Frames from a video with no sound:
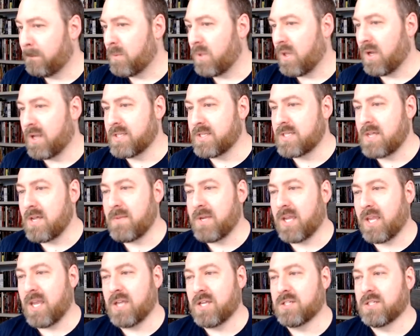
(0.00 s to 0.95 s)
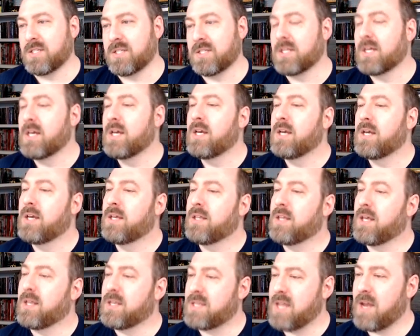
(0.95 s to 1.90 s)
On some occasions,
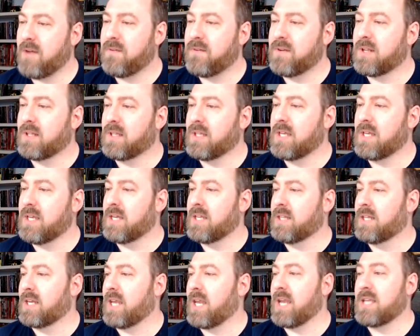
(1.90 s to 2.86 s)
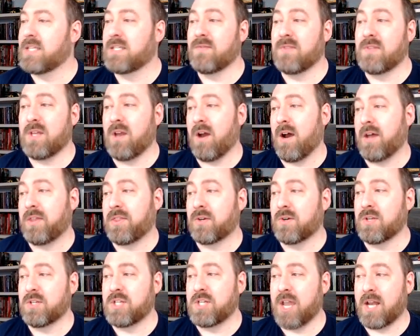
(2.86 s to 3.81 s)
and definitely in the case of the author
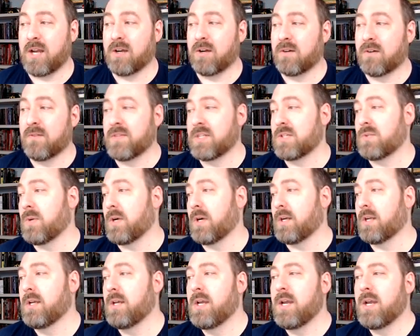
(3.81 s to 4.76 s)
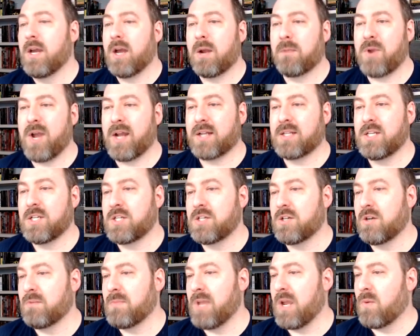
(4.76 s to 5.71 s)
and channeler of this work, a
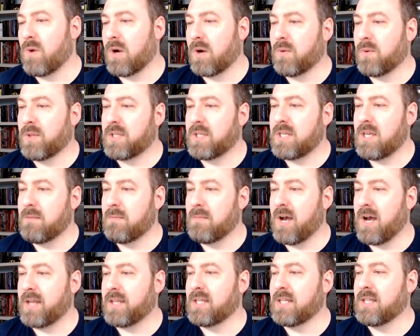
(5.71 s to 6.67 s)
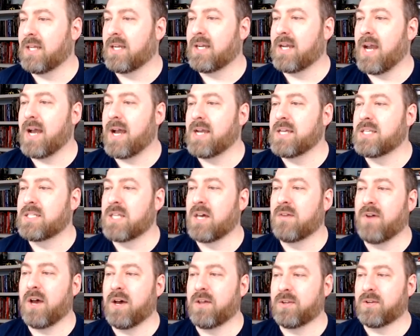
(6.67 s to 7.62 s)
practitioner may work with Tiamat in the guise
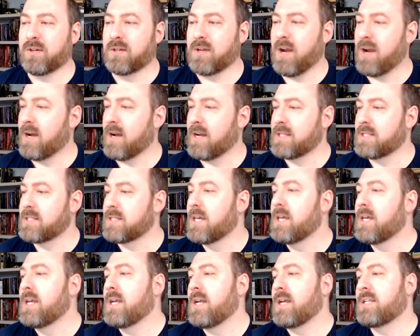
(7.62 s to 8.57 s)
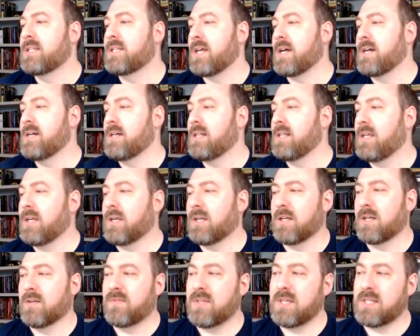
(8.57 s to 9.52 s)
of other gods. It is unclear
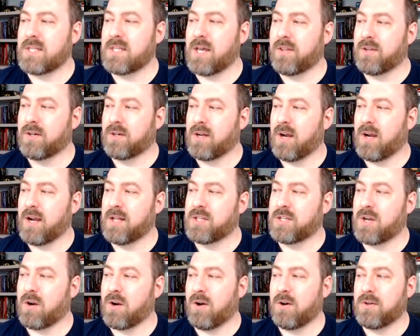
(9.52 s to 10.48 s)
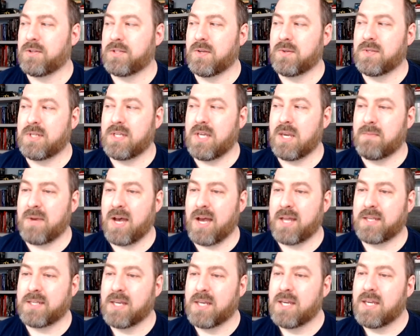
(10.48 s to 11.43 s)
if these other gods are also
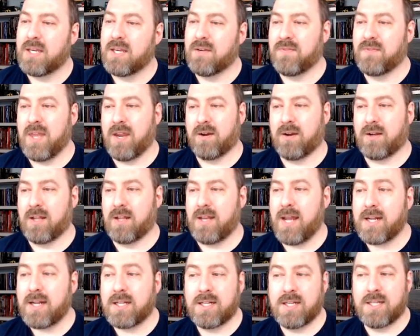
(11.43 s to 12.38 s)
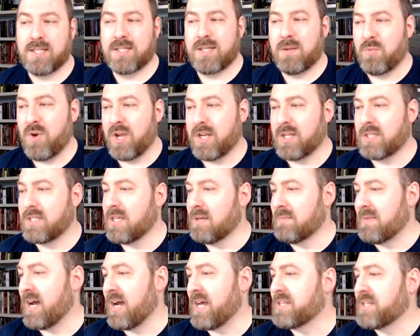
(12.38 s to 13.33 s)
Tiamat, if they are connected in some way to
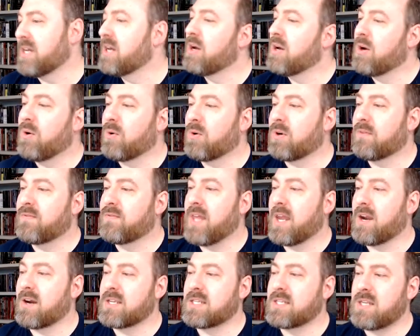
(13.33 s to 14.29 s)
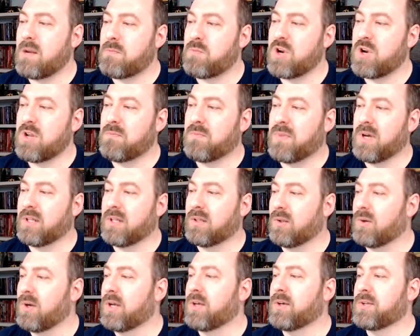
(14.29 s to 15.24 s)
Tiamat, or if they are separate but
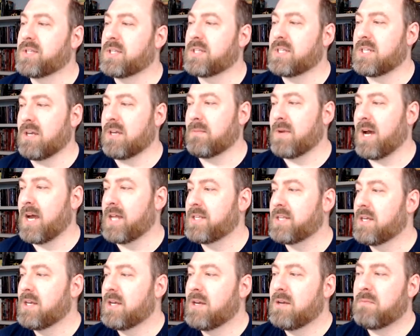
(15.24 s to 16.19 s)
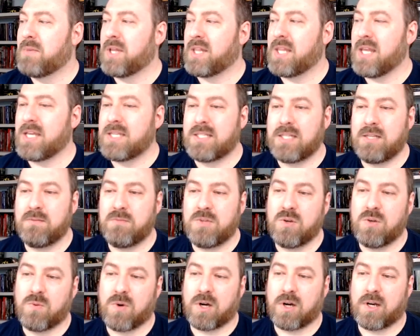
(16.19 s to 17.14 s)
loyal to Tiamat, but they seem
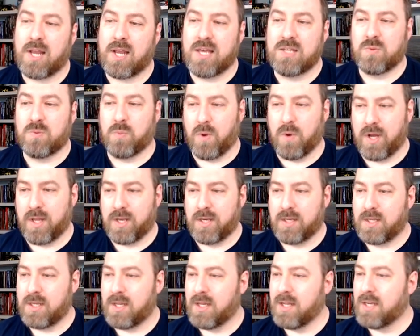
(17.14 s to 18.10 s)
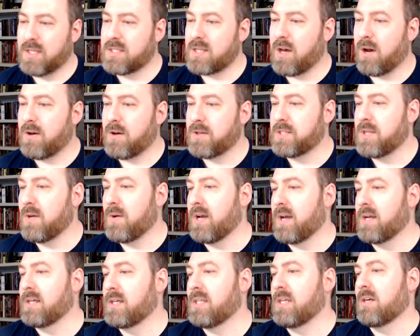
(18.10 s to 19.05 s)
to work as one. It is also
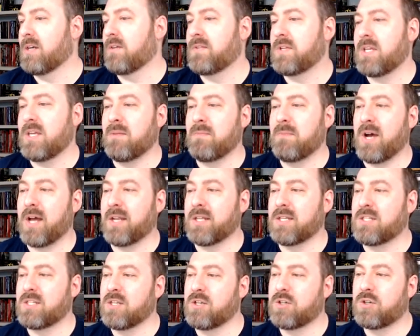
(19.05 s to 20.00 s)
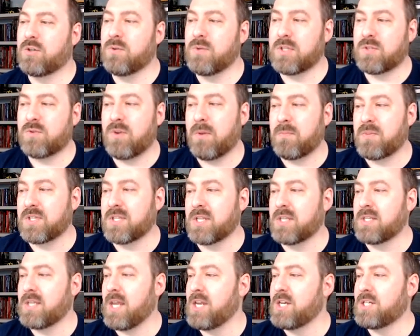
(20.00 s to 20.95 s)
unclear if Tiamat is the truest
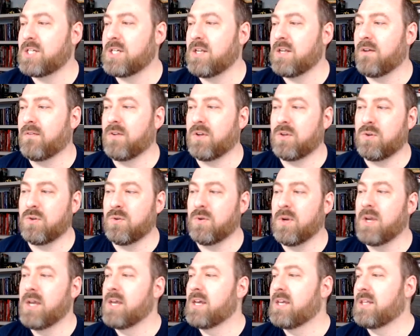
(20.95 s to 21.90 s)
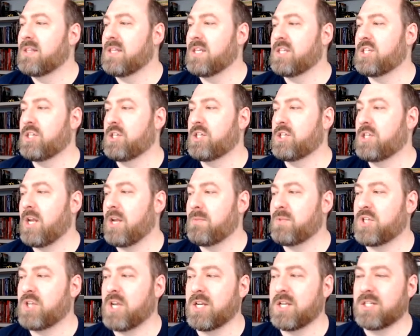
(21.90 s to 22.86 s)
representation of who this
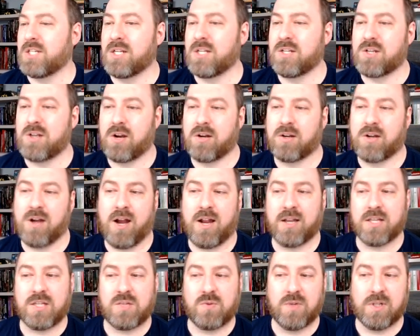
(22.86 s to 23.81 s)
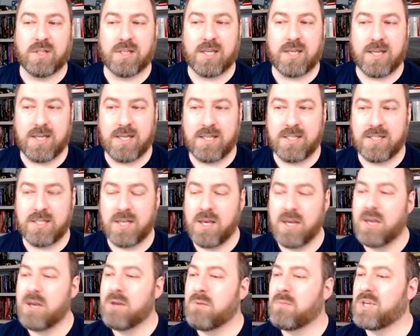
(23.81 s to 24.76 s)
shape-changing dark goddess really is,
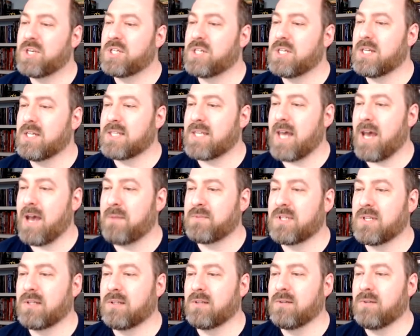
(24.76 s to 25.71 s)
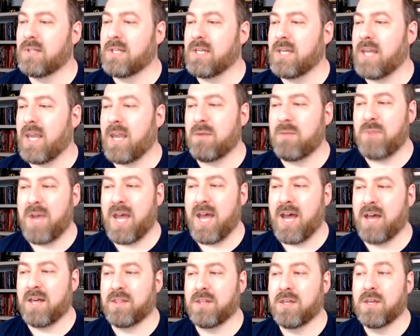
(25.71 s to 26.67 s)
but she is absolutely a
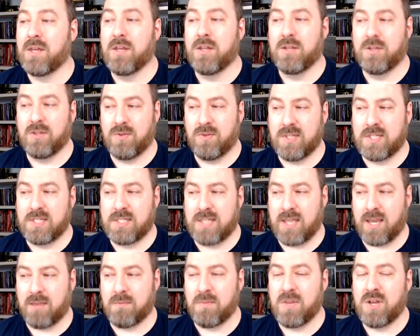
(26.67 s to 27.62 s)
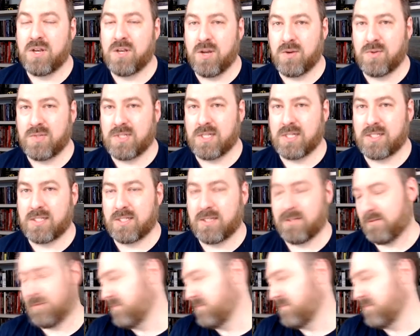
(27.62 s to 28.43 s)
path to the same gnosis.